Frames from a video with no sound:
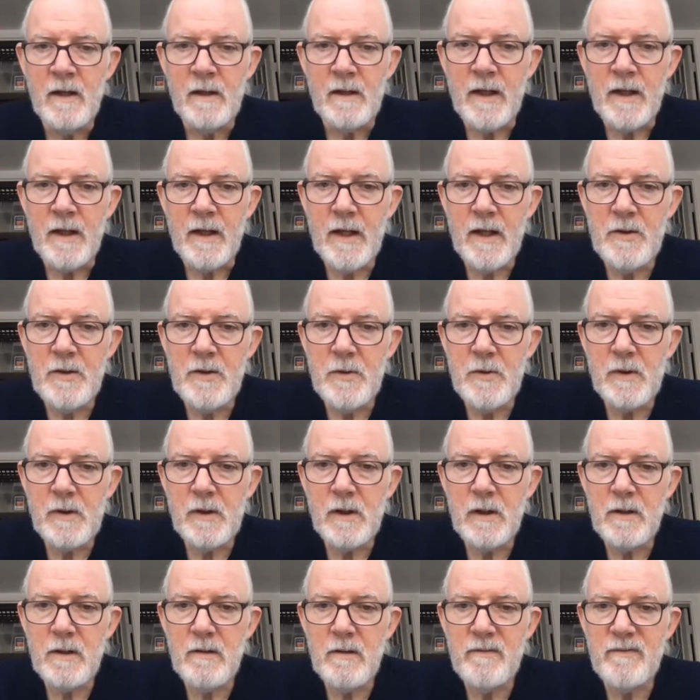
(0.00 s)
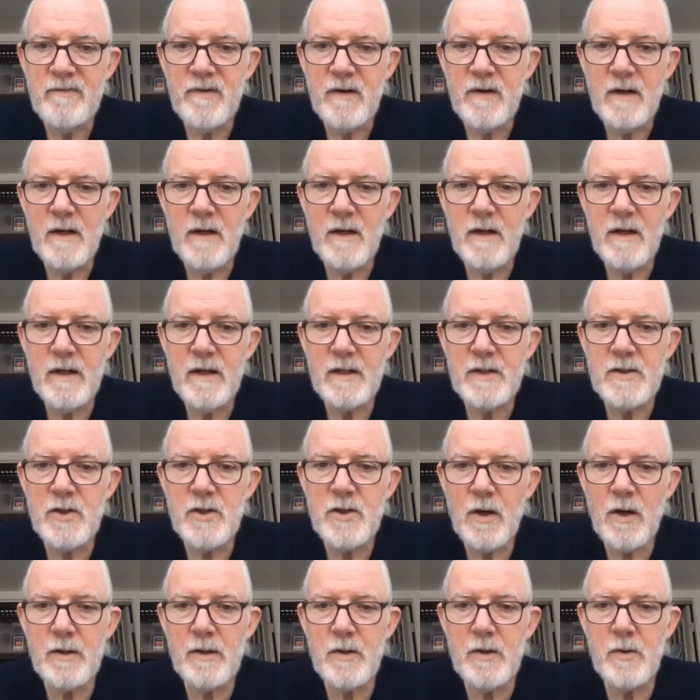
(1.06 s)
Can you clarify
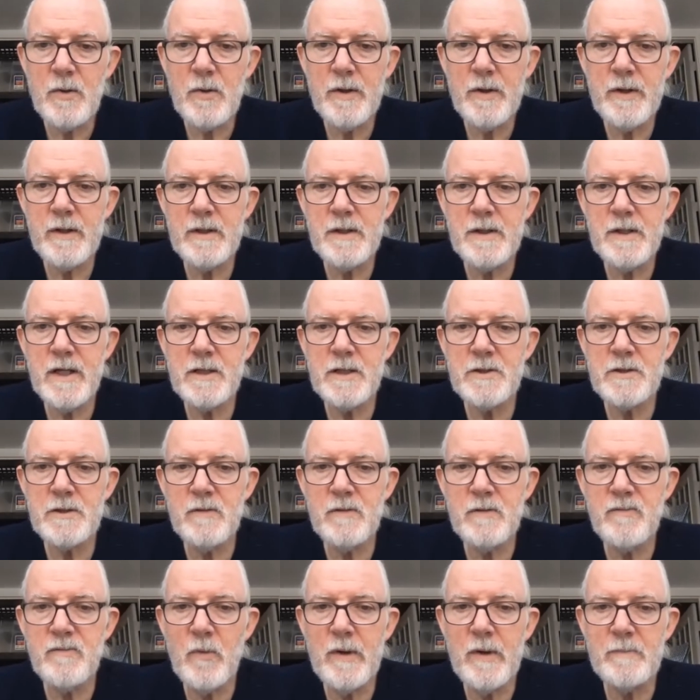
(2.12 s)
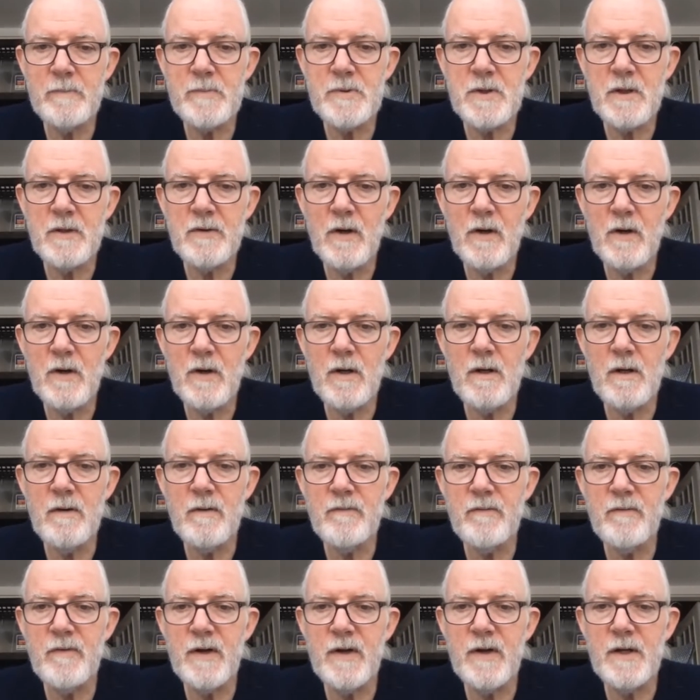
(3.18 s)
target orientation of whips on the RF
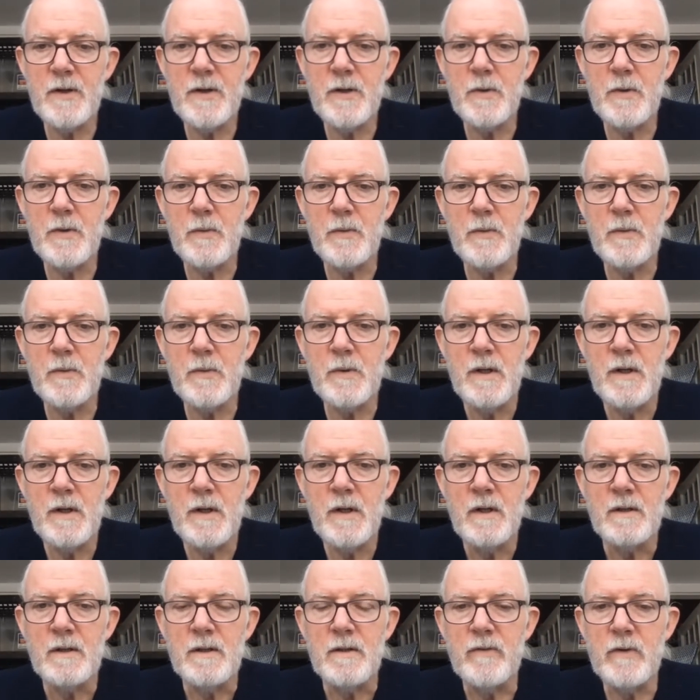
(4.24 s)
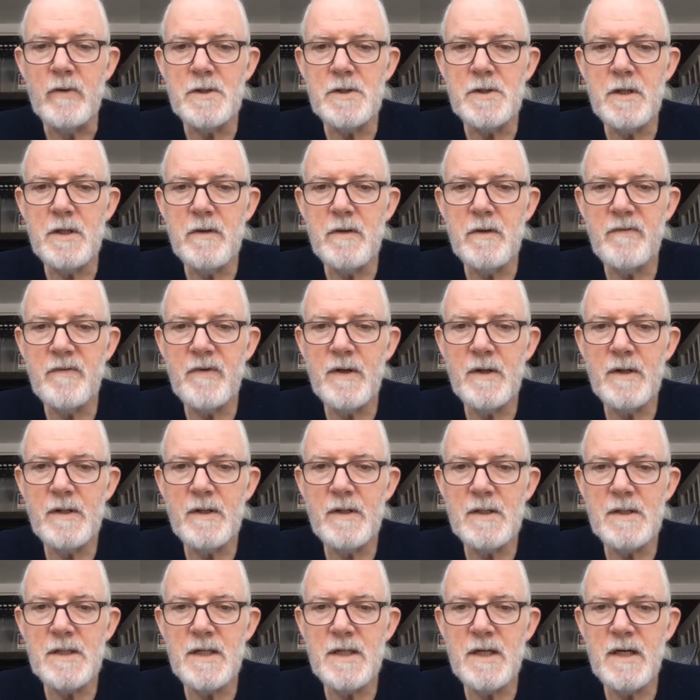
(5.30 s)
Venue diversity fin?
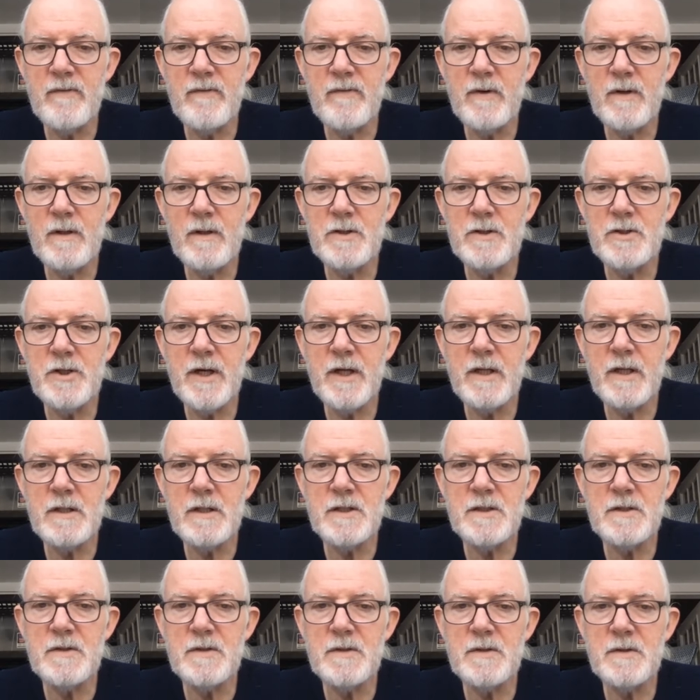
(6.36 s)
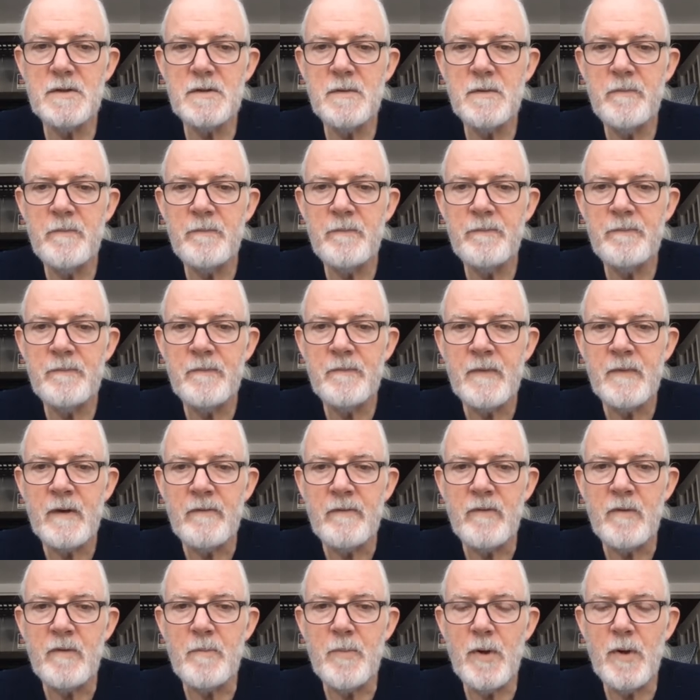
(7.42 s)
Does it ever change
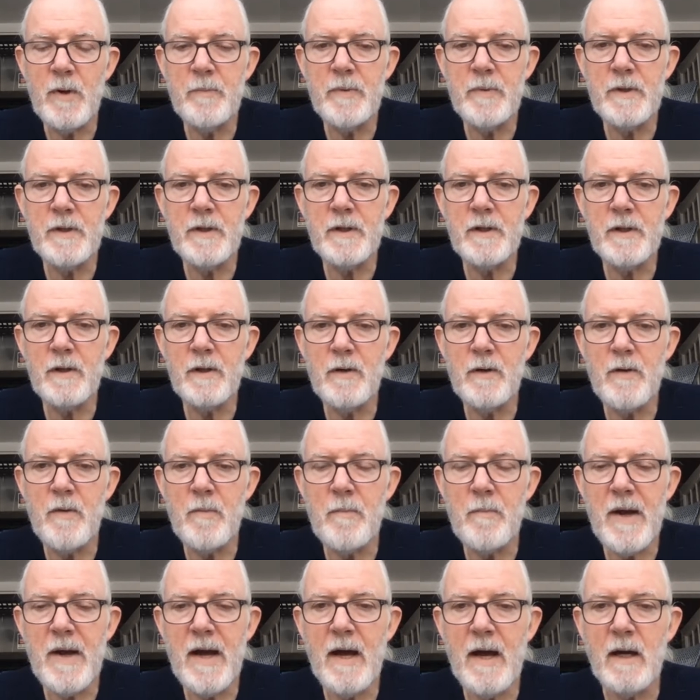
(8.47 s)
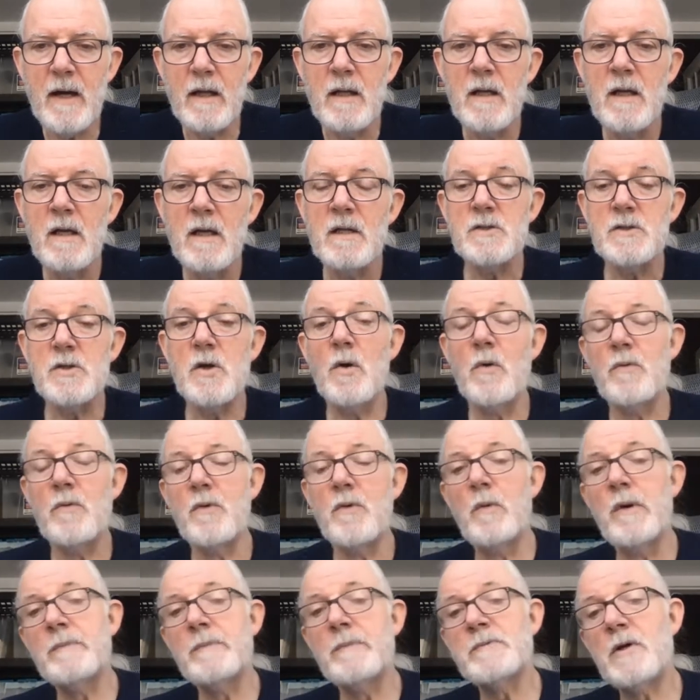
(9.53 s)
from perpendicular to the paddle? So the
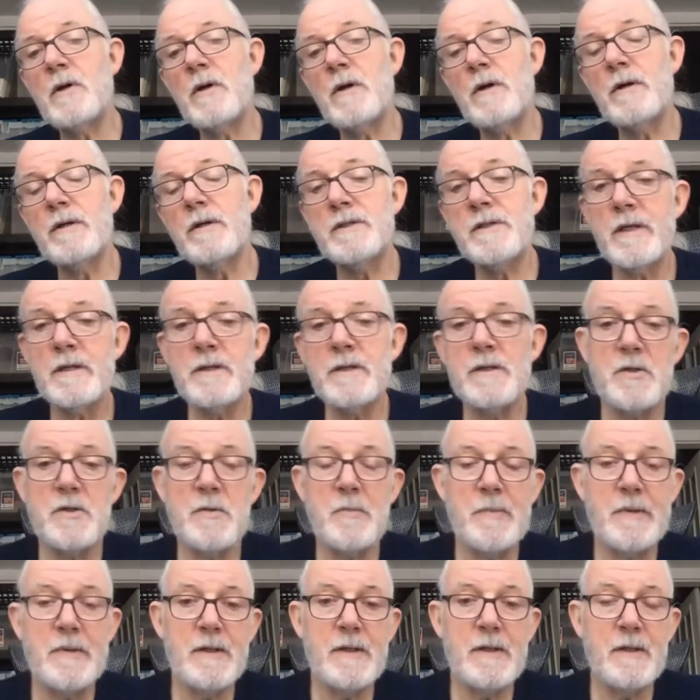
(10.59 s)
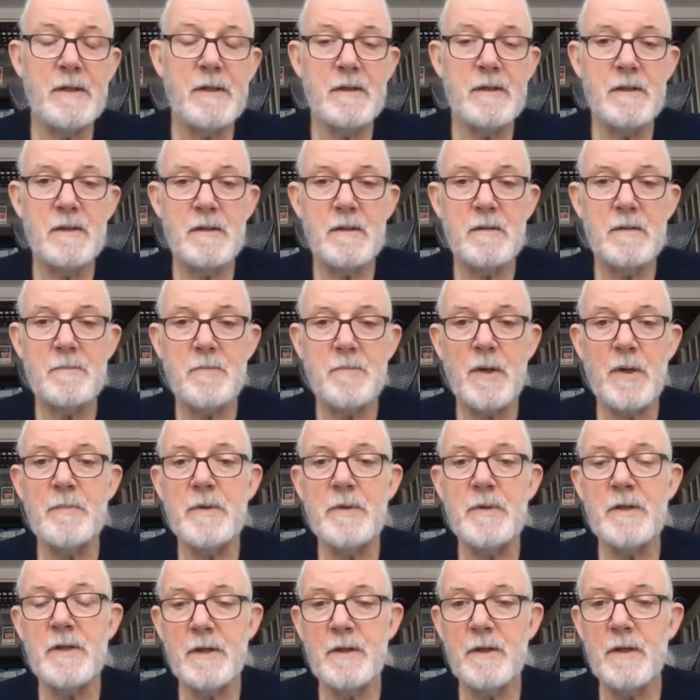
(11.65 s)
whips are intended to be
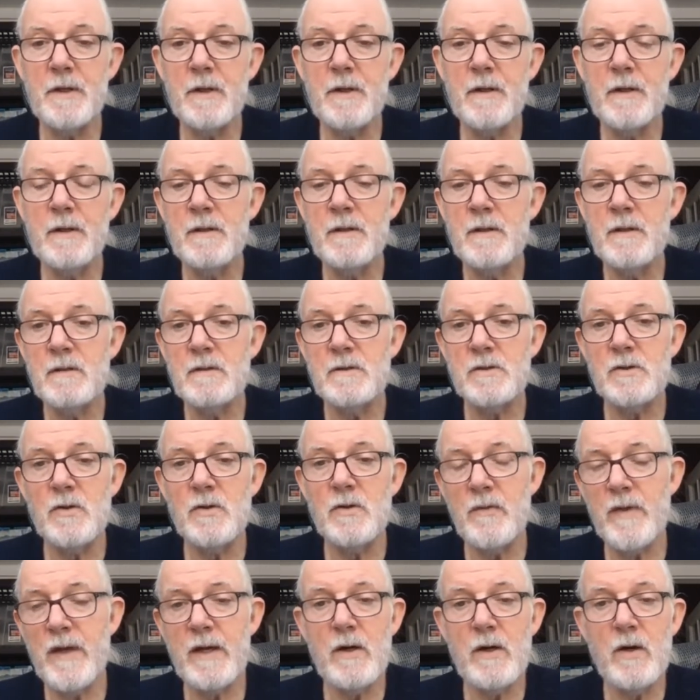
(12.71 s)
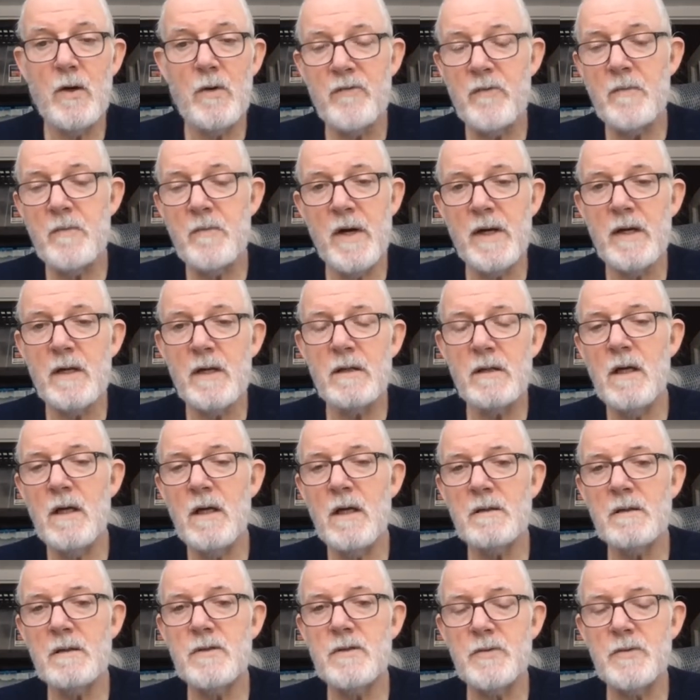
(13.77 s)
perpendicular. So they go from nine
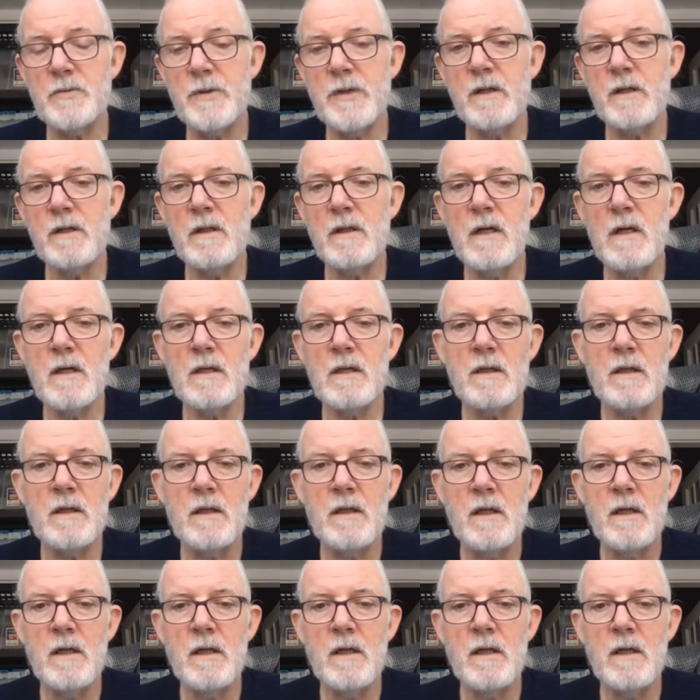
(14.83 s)
o'clock to three o'clock.